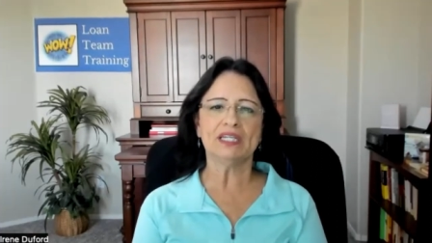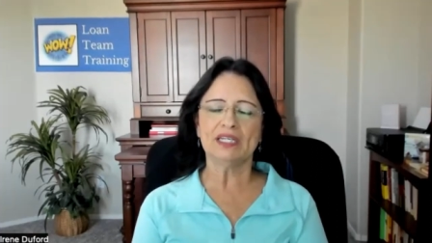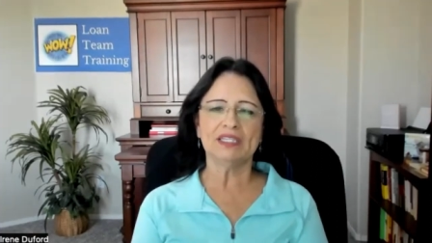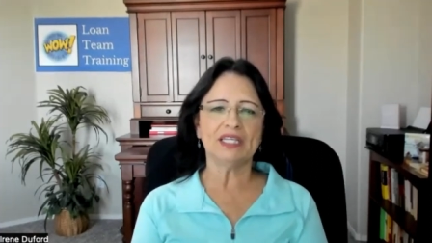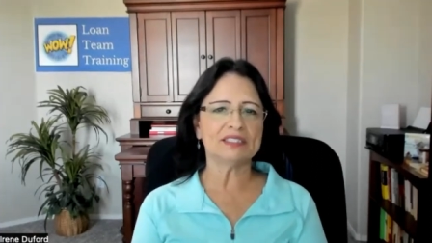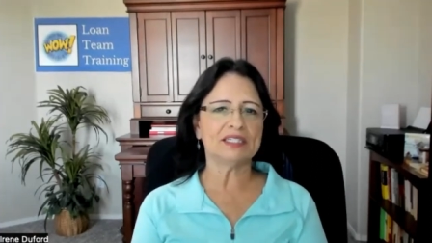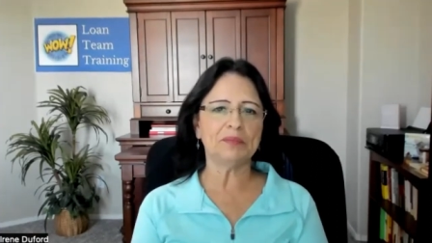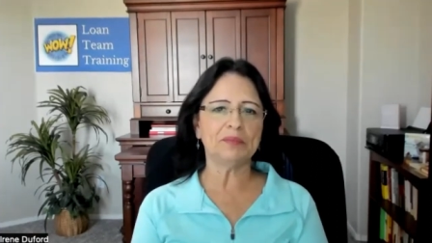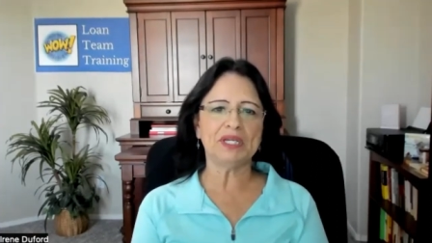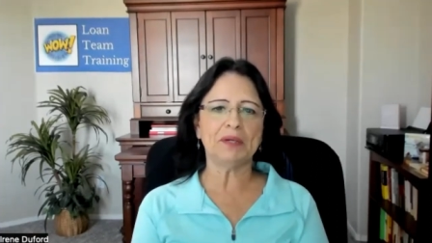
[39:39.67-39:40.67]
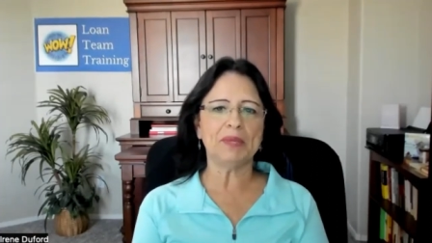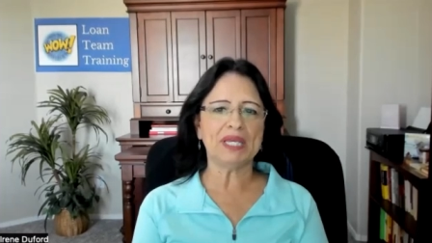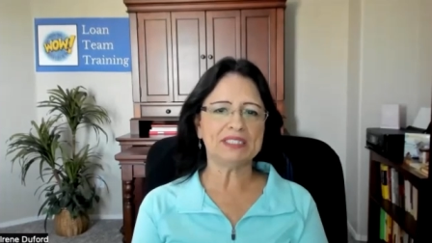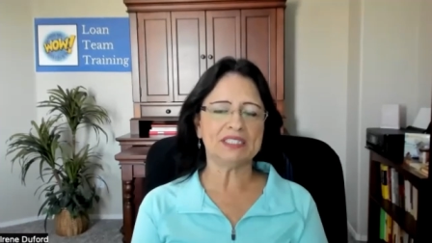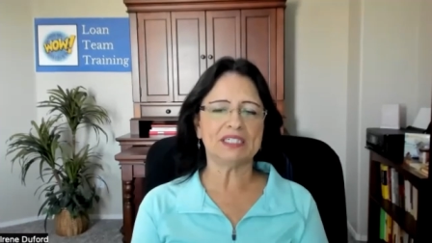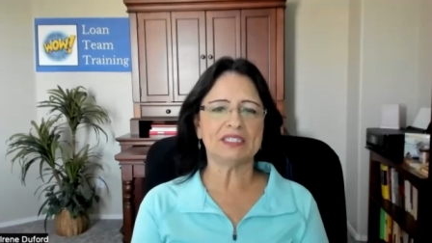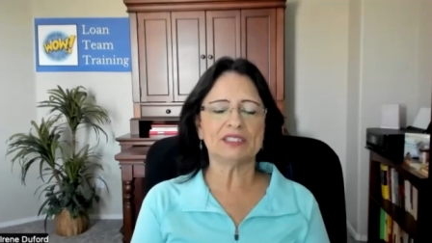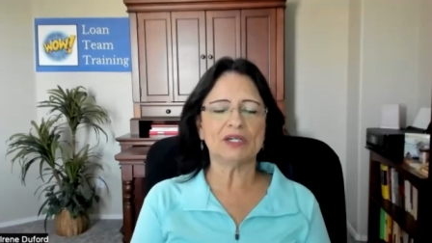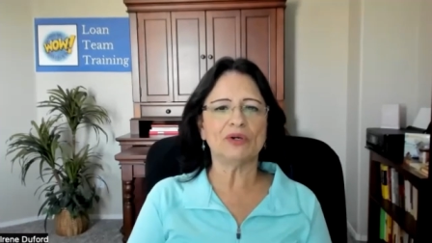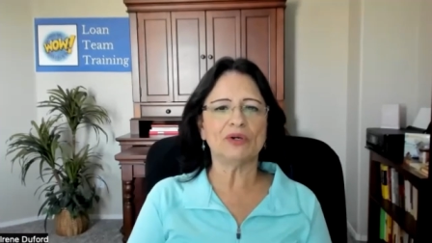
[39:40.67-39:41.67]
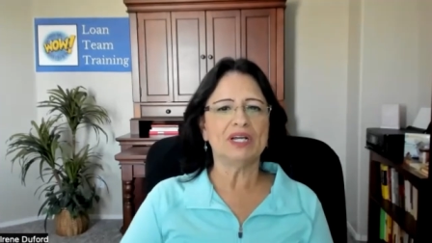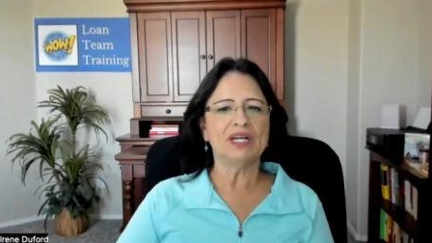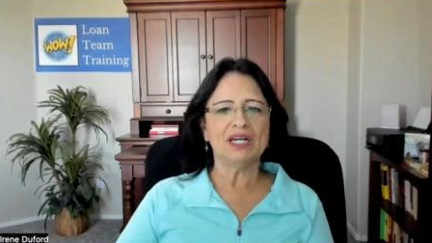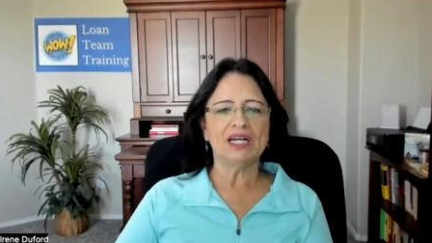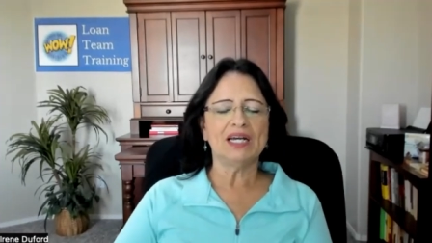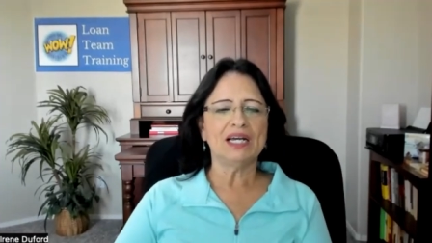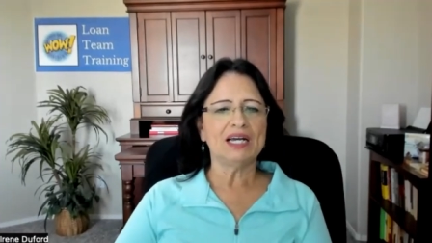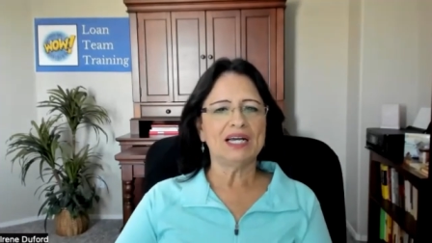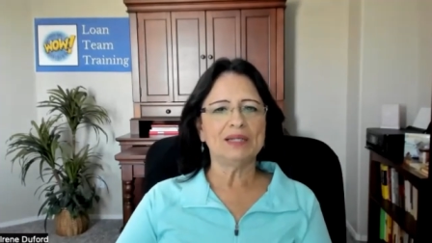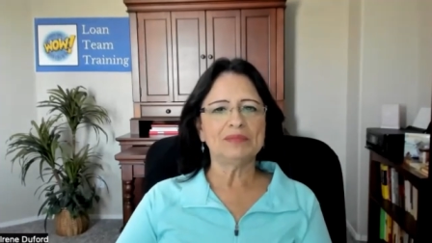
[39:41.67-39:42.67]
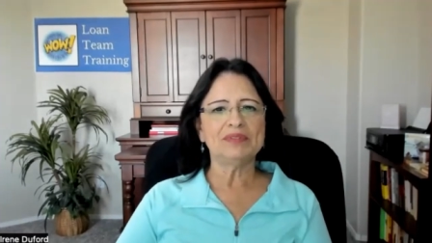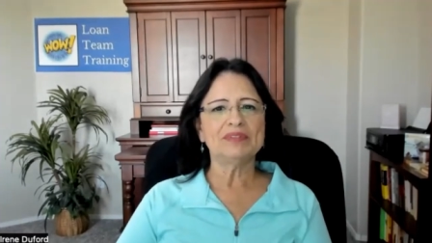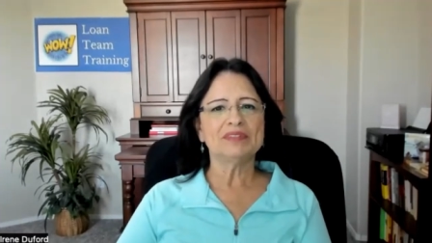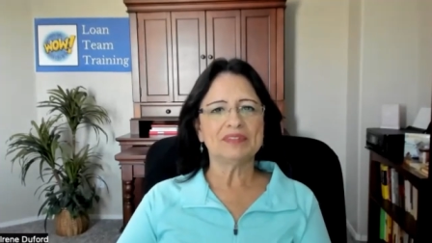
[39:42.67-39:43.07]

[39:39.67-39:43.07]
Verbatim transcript: Mm-hmm. That's going to be amazing. So yeah, I'm, yeah.